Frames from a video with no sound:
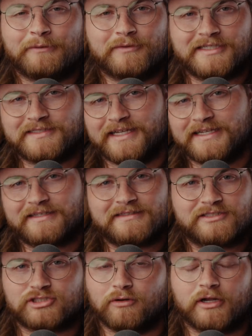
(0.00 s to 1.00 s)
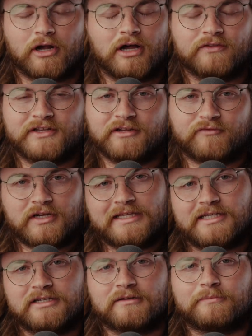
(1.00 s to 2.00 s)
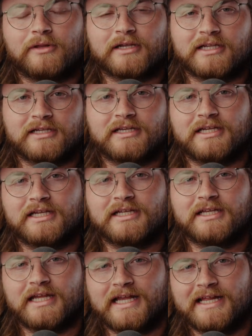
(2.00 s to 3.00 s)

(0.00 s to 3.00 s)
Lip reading: where he's like showing all the different gear, plugging it in,